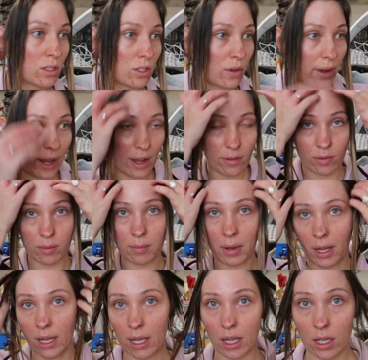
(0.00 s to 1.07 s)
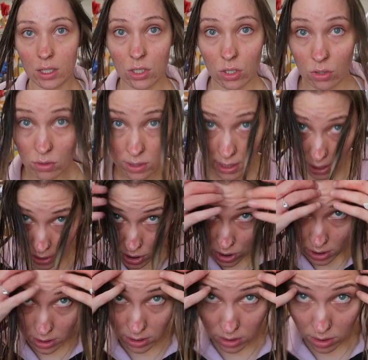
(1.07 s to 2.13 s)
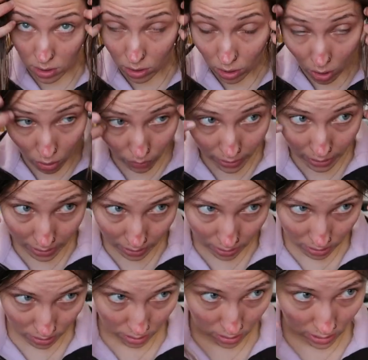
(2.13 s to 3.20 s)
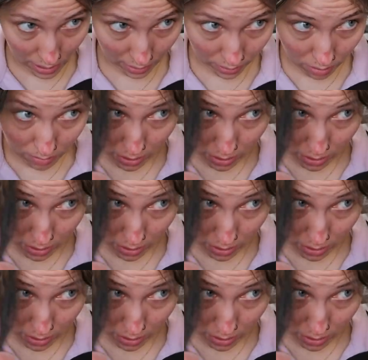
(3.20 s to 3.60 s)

So I have my two sections going down the